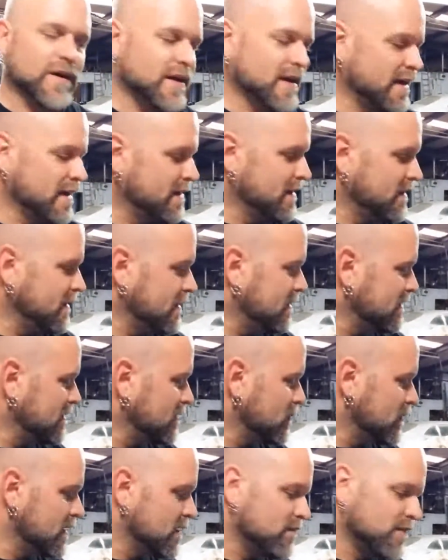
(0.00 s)
and then
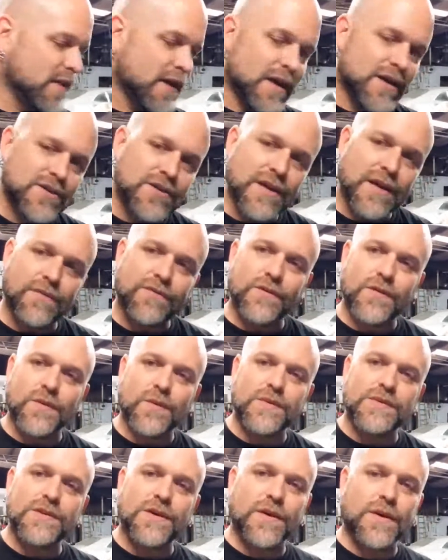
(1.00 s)
we have dash 8 for the
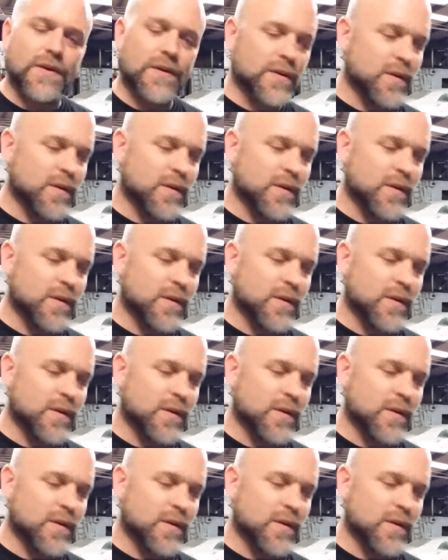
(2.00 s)
return